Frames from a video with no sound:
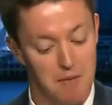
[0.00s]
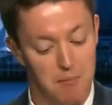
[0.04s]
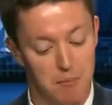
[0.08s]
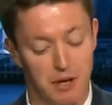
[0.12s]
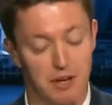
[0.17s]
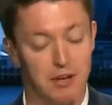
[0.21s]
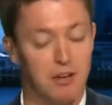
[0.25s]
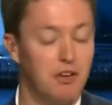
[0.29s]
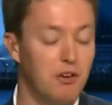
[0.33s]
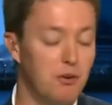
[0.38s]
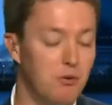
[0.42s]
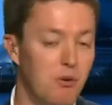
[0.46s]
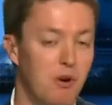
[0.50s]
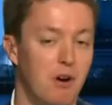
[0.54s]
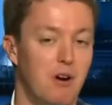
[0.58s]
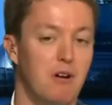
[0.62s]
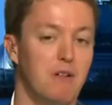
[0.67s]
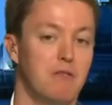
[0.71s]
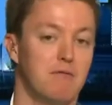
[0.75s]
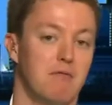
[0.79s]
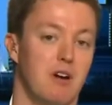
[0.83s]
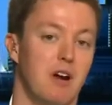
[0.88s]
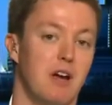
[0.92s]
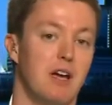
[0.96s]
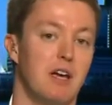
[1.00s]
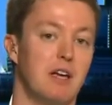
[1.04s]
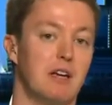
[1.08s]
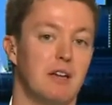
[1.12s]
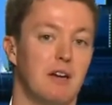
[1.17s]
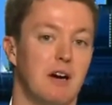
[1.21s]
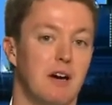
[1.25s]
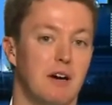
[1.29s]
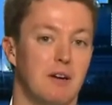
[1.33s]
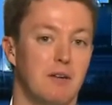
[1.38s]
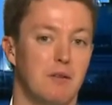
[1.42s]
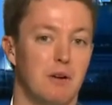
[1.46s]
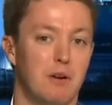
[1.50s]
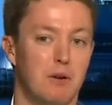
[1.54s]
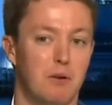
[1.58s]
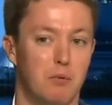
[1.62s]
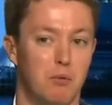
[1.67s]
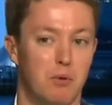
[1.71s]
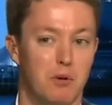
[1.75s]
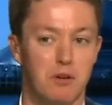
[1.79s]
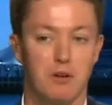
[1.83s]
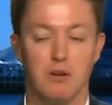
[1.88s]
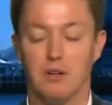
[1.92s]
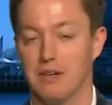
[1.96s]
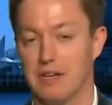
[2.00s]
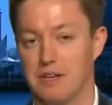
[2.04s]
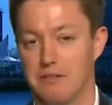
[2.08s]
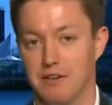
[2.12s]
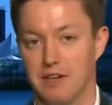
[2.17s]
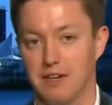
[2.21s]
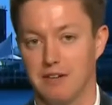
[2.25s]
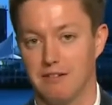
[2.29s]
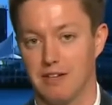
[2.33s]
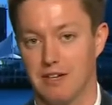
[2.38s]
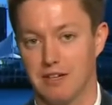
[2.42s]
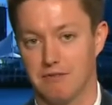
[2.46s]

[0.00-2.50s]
But you are right. We're living